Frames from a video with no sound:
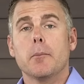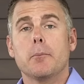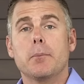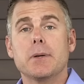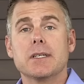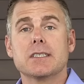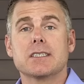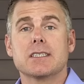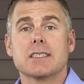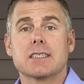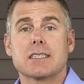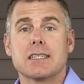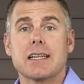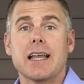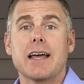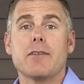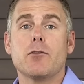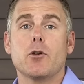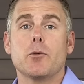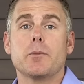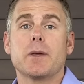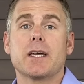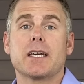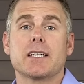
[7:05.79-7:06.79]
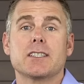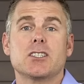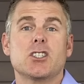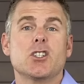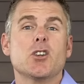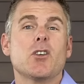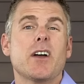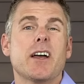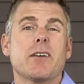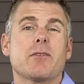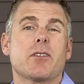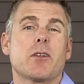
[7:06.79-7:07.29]
business level, because you
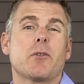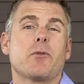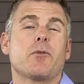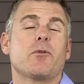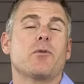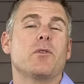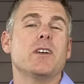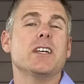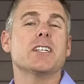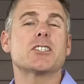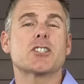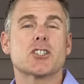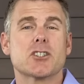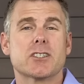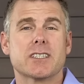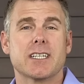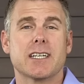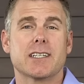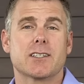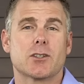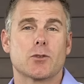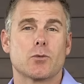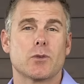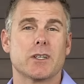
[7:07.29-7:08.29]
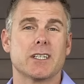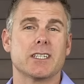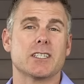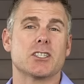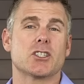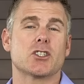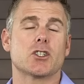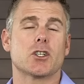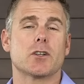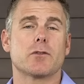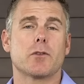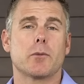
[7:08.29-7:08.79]
don't have the feature set to really
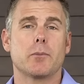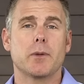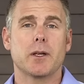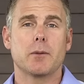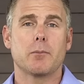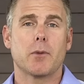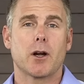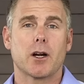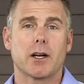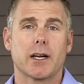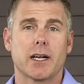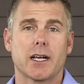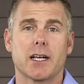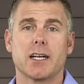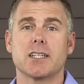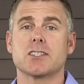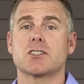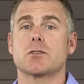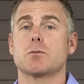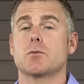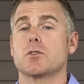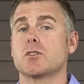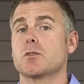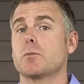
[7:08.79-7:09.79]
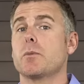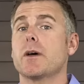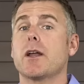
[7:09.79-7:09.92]
serve a mid-market customers.